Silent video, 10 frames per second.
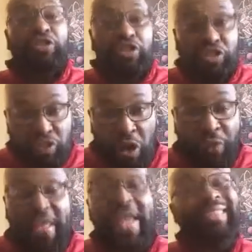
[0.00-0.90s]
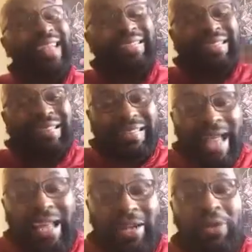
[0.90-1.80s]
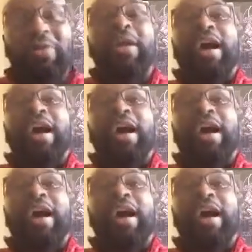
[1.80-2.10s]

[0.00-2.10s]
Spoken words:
so that that cycle